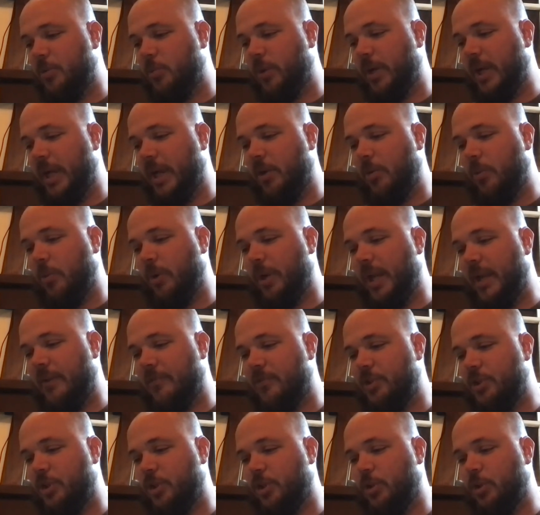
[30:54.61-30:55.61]
went out one
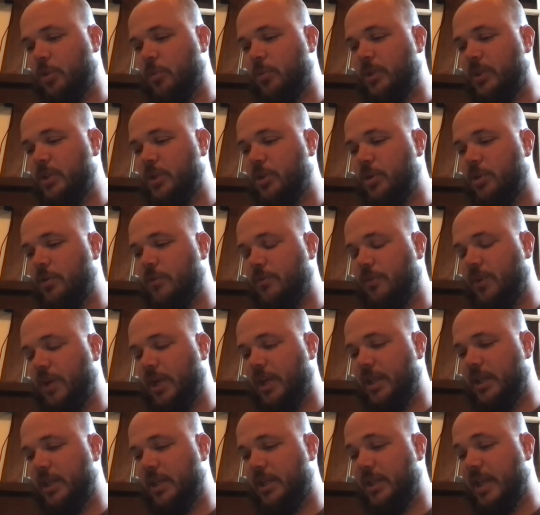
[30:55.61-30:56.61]
afternoon and returned to
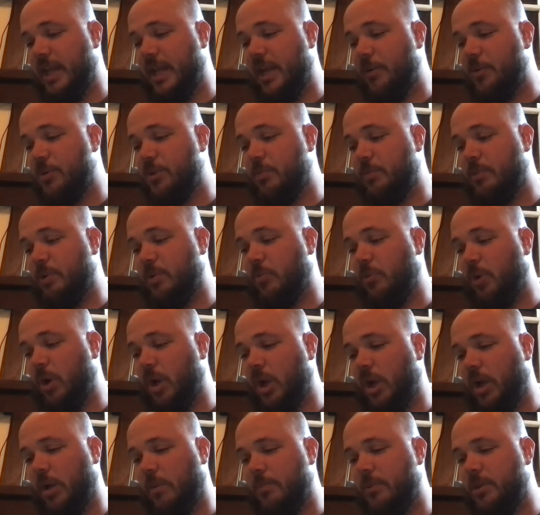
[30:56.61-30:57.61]
find that the house had been
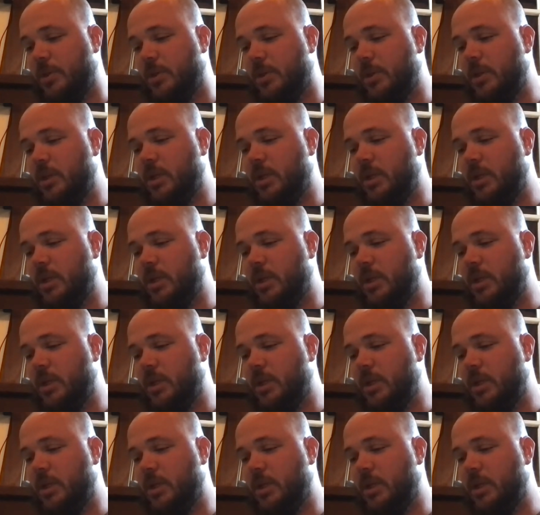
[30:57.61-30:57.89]
robbed.